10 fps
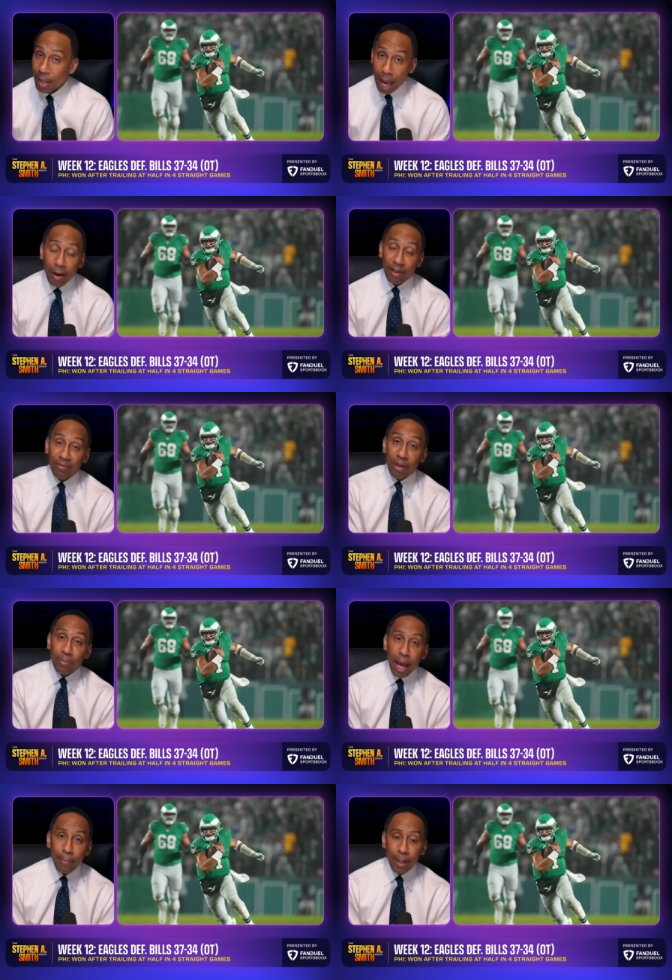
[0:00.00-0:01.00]
I'll give them
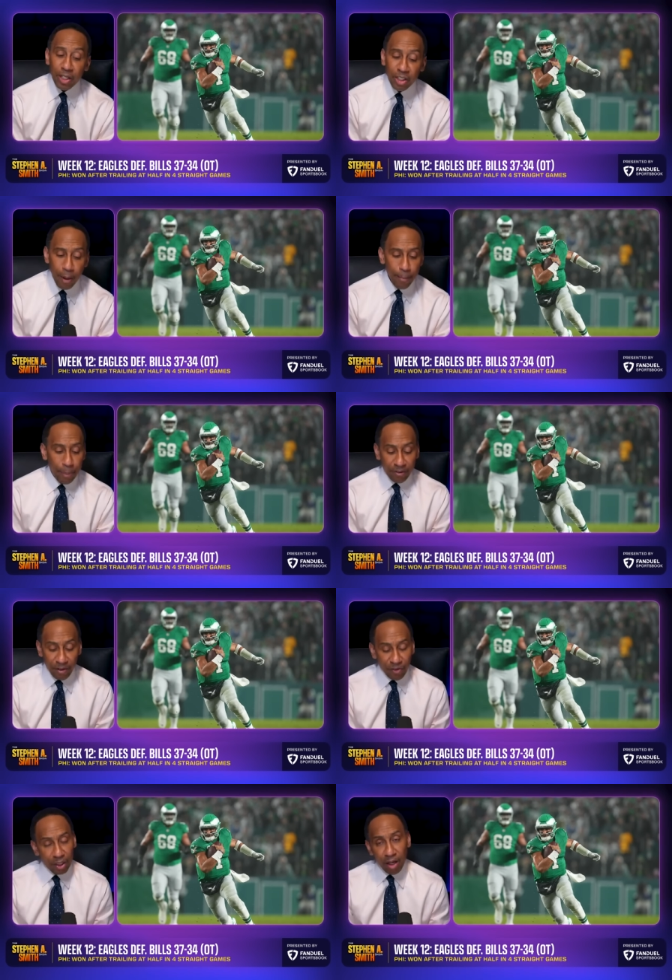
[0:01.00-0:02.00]
that much. But the
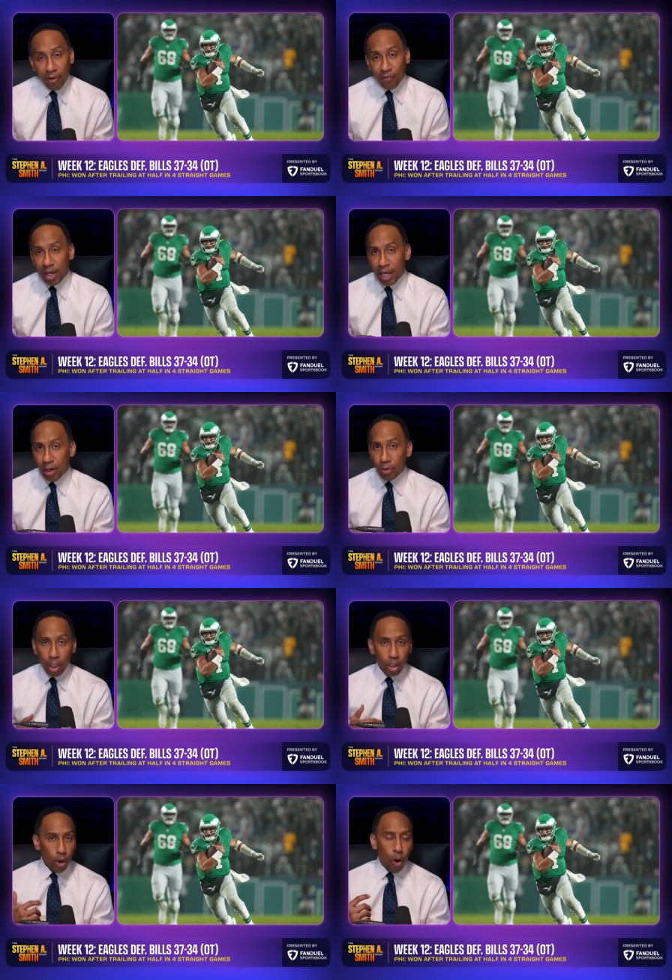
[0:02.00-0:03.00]
Philadelphia Eagles,
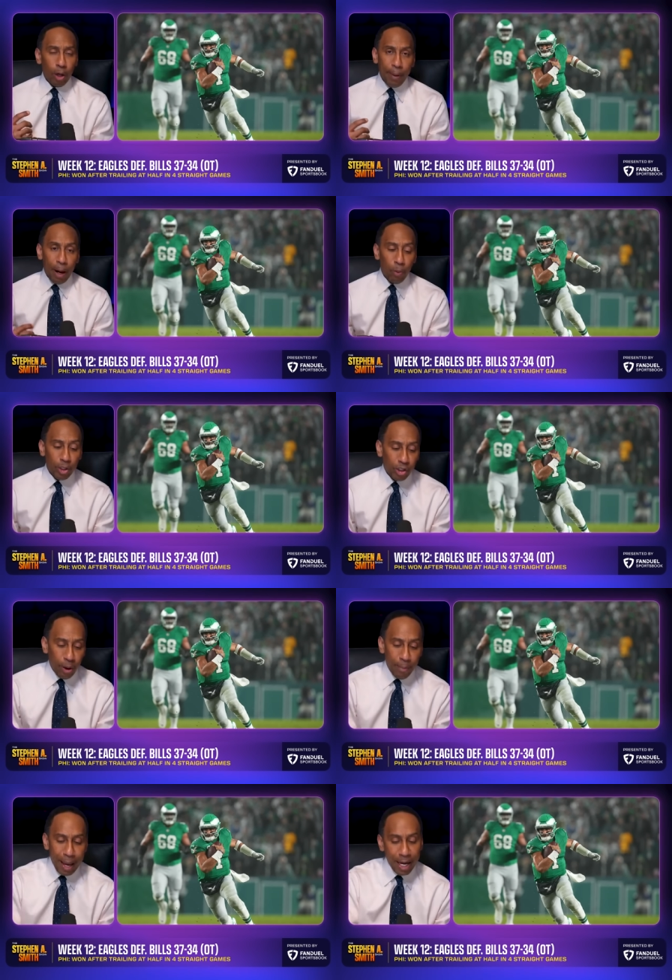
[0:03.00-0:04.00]
it's all about what you're
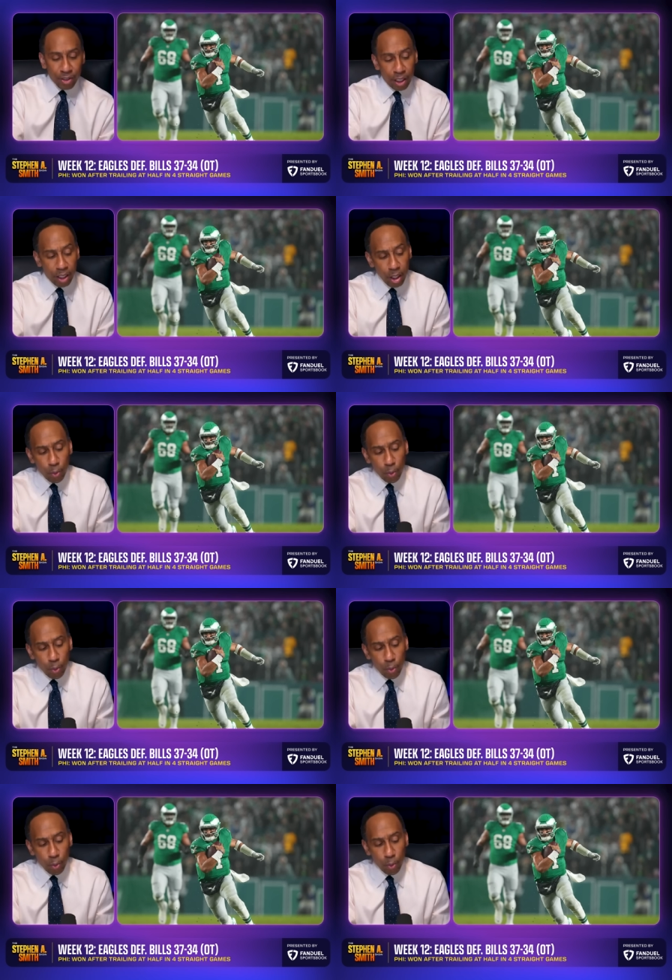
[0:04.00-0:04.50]
imagining.